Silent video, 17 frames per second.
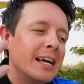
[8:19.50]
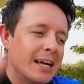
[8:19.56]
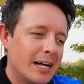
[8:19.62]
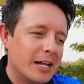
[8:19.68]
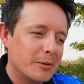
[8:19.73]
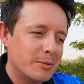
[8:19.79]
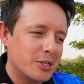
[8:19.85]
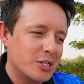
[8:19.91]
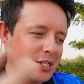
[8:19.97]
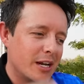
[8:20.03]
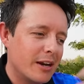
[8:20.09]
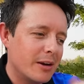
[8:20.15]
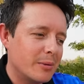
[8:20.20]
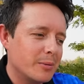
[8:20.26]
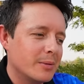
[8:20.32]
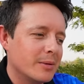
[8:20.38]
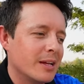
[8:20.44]
I'll be
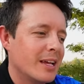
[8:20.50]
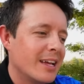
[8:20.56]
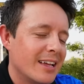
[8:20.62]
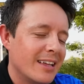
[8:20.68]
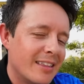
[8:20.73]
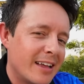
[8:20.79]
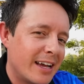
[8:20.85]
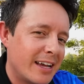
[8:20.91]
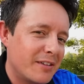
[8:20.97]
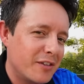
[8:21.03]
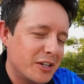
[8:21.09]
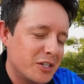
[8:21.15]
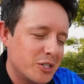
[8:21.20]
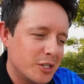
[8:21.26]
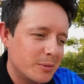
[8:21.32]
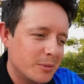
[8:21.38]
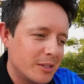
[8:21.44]
sharing that
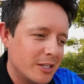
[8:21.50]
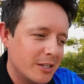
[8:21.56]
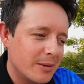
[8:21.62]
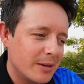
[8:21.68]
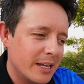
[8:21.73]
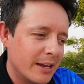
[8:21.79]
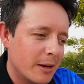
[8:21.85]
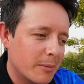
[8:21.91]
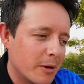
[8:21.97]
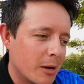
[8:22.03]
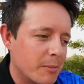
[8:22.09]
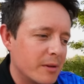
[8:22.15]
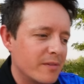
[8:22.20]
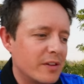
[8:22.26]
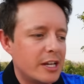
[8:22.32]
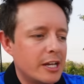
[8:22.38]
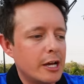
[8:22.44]
adventure with you in an
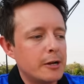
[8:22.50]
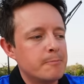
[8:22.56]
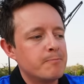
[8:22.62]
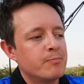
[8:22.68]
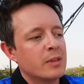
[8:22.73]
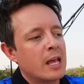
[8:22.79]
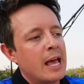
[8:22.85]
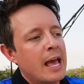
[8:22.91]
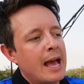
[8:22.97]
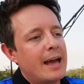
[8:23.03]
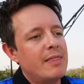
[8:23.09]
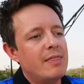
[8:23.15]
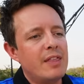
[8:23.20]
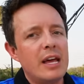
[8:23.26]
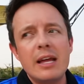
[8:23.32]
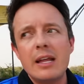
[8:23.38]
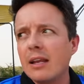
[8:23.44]
upcoming video.
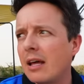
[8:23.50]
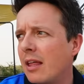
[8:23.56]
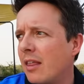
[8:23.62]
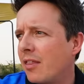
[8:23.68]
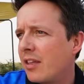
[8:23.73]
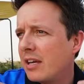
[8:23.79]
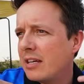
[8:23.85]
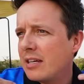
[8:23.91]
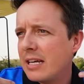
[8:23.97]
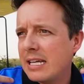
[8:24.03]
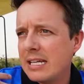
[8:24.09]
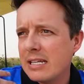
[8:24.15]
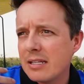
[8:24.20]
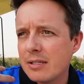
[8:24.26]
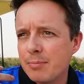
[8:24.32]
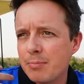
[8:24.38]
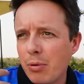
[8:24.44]
And then there
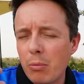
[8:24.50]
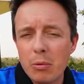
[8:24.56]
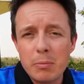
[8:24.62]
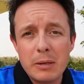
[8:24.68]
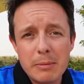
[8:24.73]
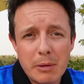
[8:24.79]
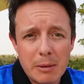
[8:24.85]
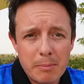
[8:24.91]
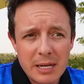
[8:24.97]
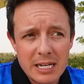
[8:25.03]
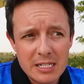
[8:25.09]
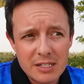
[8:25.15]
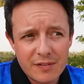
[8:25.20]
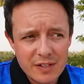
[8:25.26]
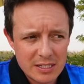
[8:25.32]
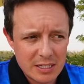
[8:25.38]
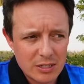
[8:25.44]
is probably my
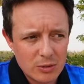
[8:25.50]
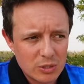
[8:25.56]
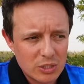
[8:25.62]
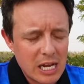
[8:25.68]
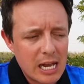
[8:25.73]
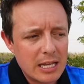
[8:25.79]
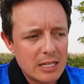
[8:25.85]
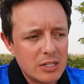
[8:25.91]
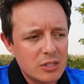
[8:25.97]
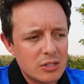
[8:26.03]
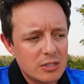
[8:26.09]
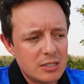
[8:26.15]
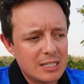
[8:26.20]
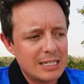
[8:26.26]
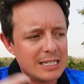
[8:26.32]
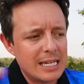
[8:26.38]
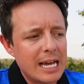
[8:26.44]
biggest physical challenge
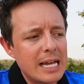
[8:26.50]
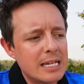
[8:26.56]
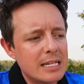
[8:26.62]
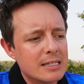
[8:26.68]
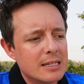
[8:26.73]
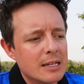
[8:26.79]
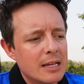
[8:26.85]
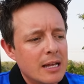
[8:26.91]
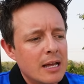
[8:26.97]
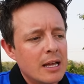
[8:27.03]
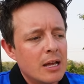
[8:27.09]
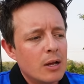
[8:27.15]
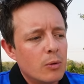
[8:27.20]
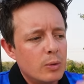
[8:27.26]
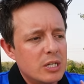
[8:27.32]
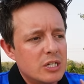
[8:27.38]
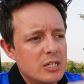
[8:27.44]
to date,
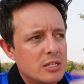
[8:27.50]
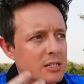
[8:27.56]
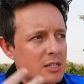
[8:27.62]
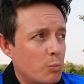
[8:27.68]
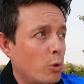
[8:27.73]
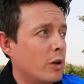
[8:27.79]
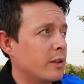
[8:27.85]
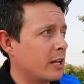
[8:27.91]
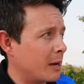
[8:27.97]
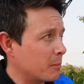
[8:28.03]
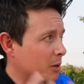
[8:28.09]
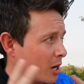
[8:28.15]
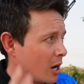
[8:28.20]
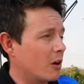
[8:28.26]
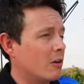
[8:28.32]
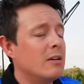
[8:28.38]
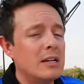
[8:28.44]
which is the one that I'm
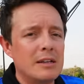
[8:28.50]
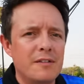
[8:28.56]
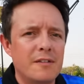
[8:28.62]
currently